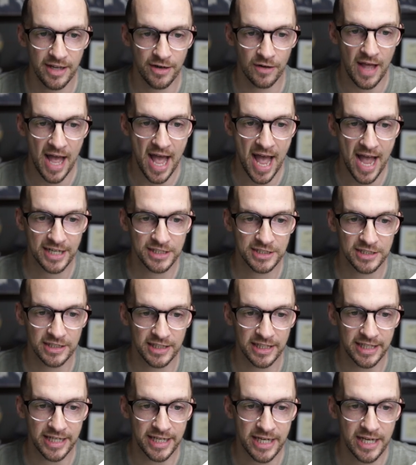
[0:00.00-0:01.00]
it'll
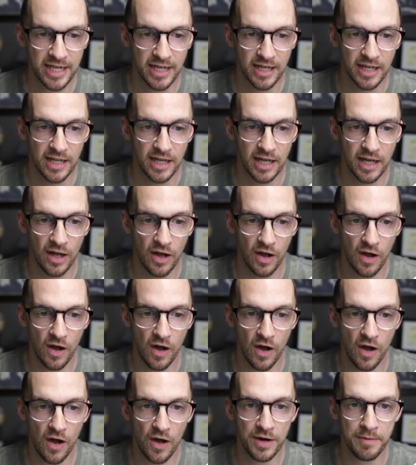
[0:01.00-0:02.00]
actually
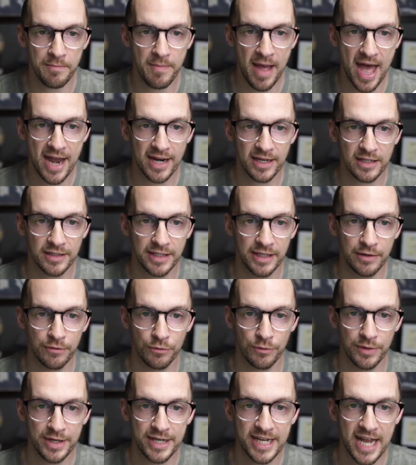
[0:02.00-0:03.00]

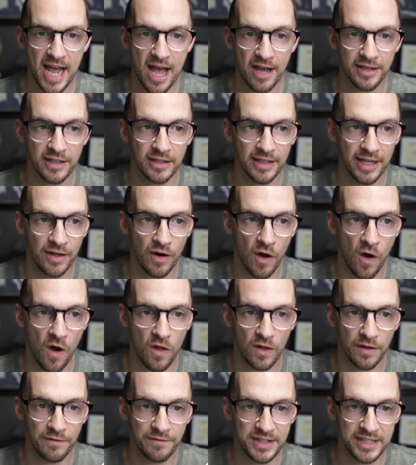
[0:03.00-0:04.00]
automatically recalculate
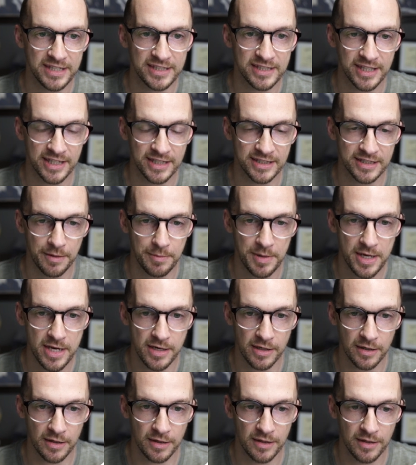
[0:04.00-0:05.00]
all of these things up
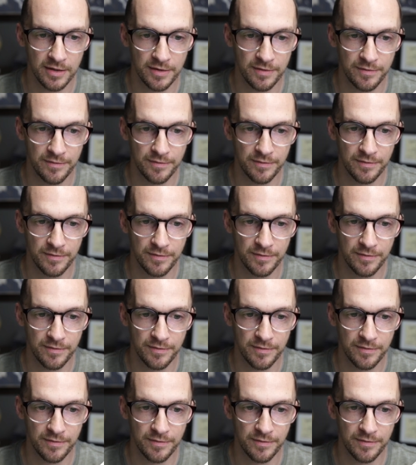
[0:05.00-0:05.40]
here.